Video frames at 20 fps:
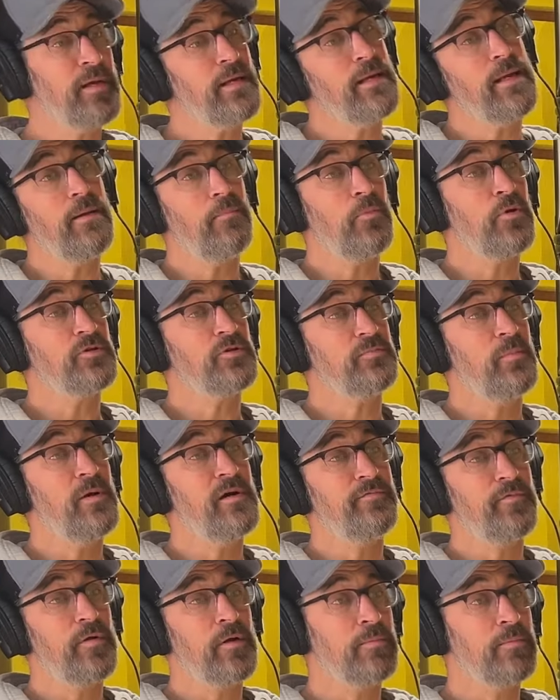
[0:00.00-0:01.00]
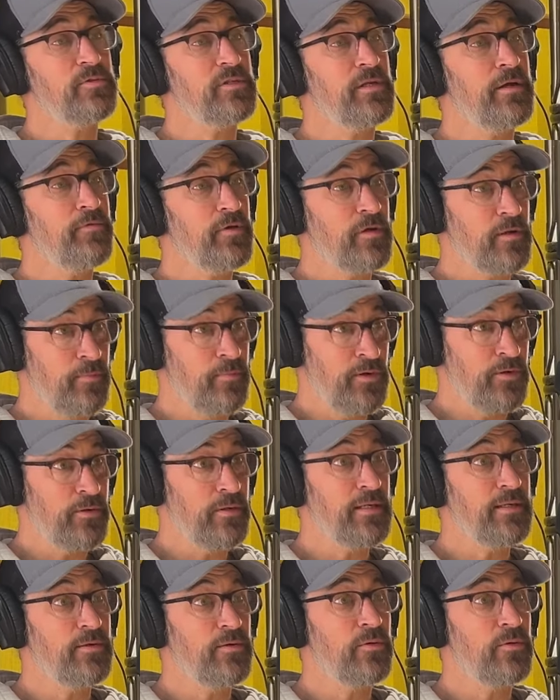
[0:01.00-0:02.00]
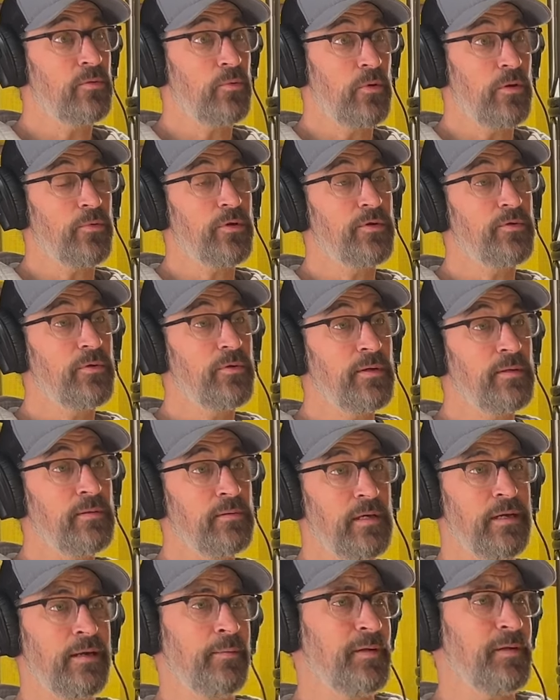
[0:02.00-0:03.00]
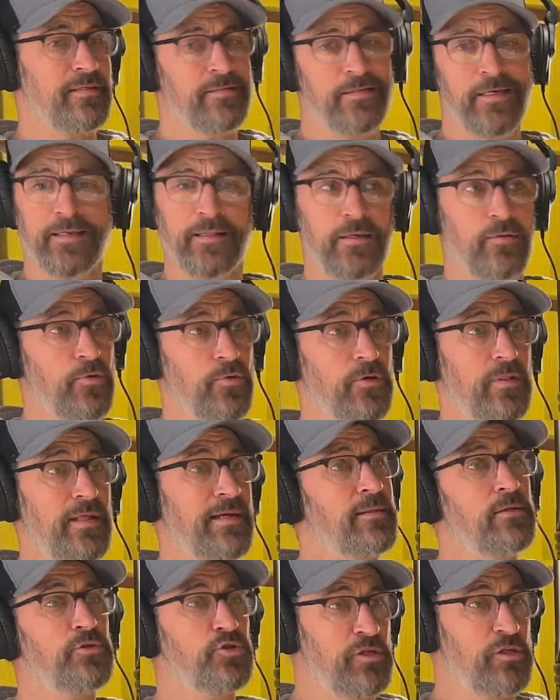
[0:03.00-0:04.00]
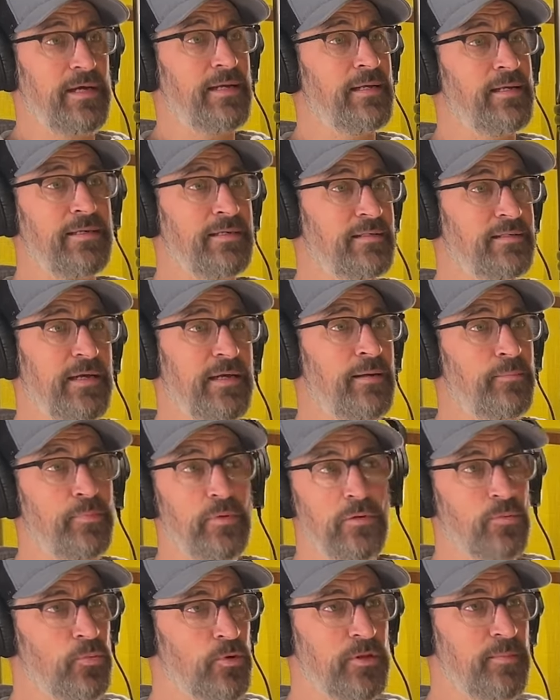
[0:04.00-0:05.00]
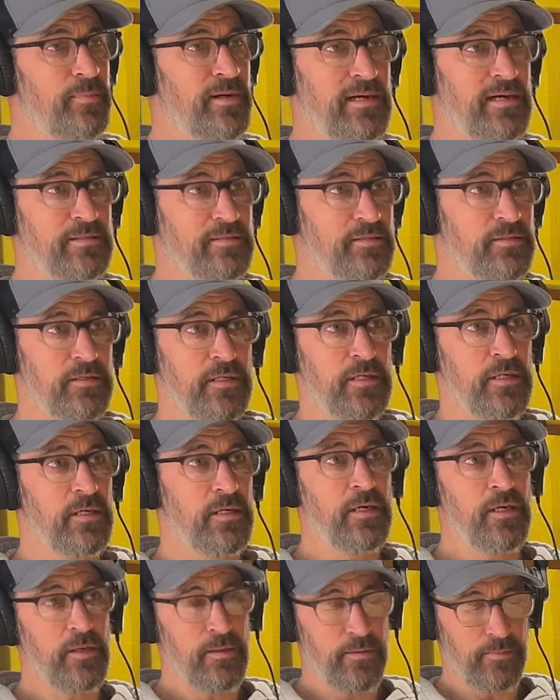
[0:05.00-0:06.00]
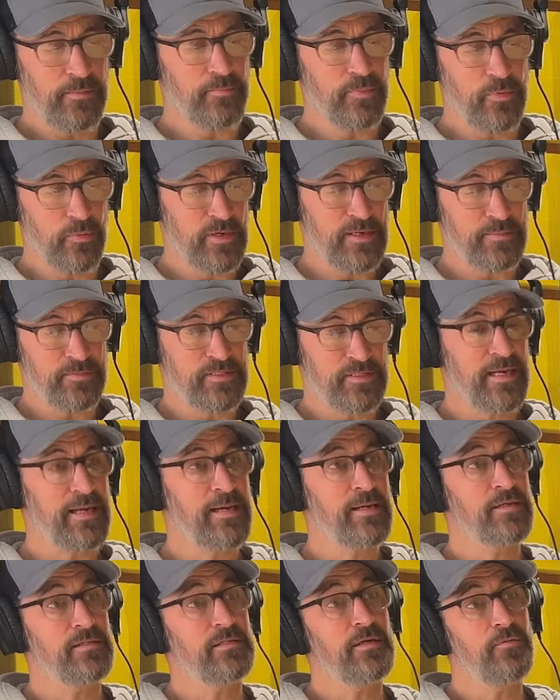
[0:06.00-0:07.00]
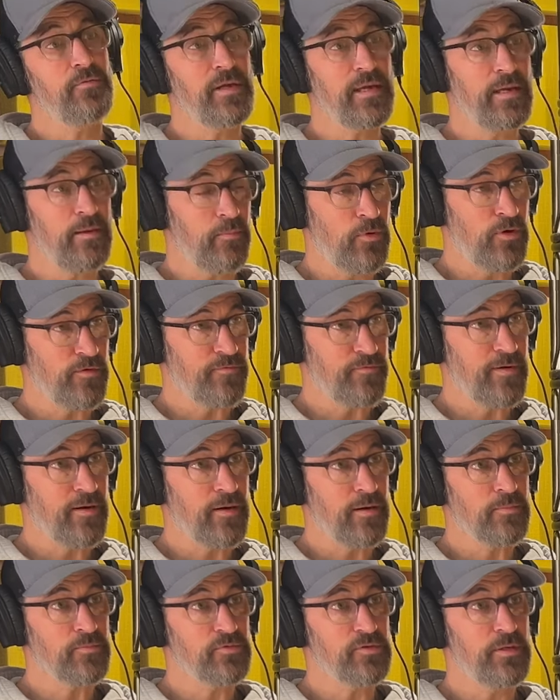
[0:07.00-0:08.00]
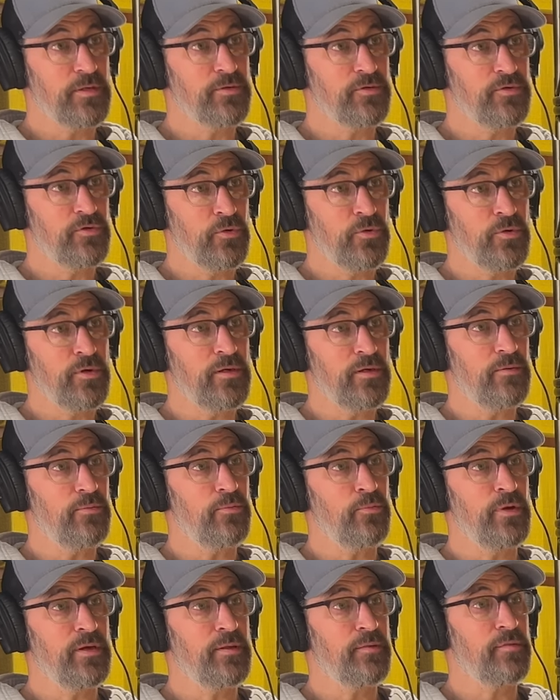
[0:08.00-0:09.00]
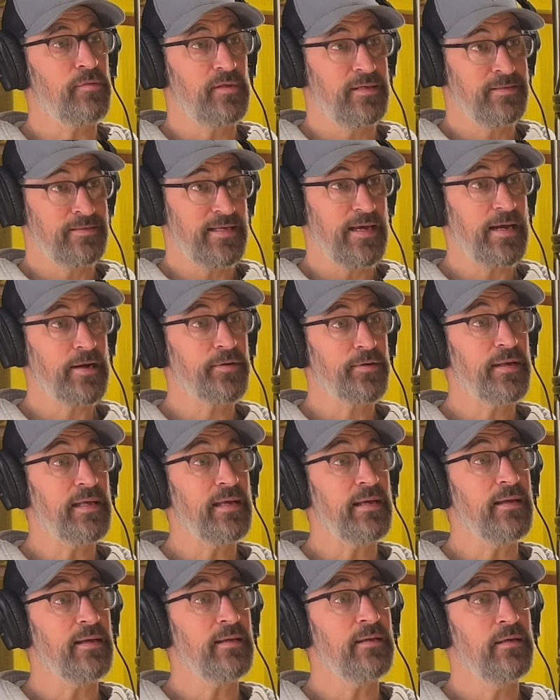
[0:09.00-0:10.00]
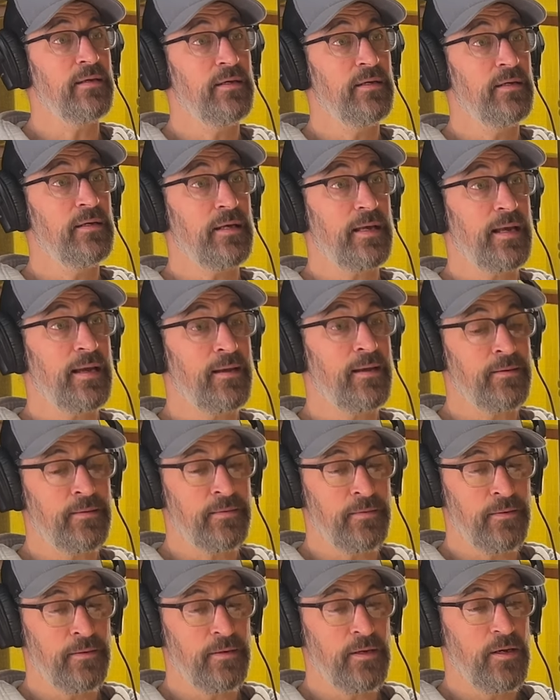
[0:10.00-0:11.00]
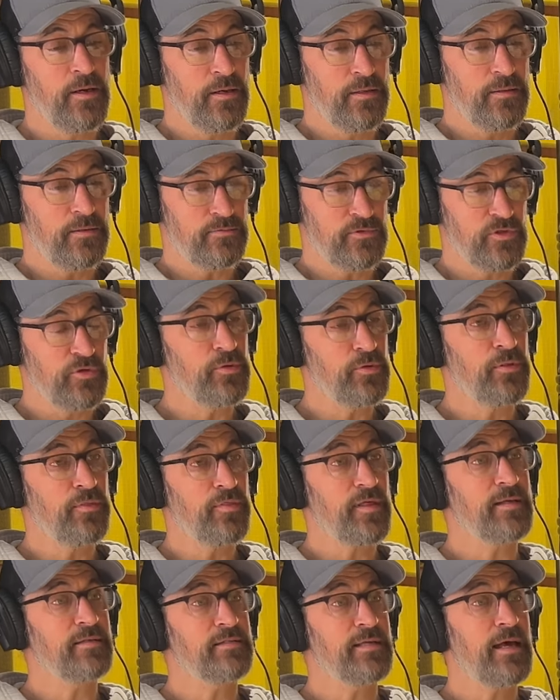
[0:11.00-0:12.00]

could get more small farms in every community doing what we're doing, and I'm not saying that we're like the shining example and we're the best, but what I'm saying is if we get more farms that are doing it with integrity and doing things